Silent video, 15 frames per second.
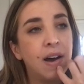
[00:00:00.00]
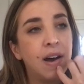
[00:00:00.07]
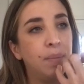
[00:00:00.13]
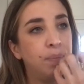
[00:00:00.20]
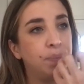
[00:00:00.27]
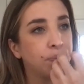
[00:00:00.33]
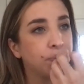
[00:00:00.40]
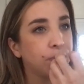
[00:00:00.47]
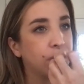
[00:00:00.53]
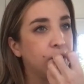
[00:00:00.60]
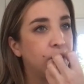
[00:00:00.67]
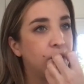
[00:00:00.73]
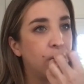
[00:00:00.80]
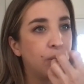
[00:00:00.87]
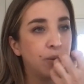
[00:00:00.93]

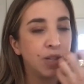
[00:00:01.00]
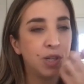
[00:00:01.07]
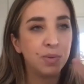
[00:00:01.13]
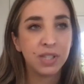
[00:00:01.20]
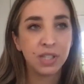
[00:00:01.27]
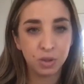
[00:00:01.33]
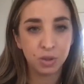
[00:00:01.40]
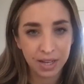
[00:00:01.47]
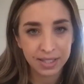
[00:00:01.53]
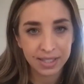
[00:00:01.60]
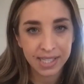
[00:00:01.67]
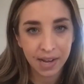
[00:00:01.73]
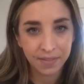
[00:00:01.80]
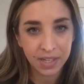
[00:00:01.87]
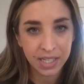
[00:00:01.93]
she was in
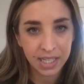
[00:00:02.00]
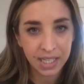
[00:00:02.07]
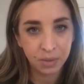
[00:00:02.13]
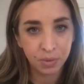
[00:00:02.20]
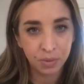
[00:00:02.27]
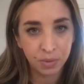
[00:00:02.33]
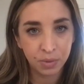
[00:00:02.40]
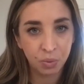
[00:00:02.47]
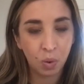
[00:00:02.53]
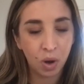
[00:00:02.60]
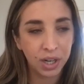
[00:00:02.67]
2017 when she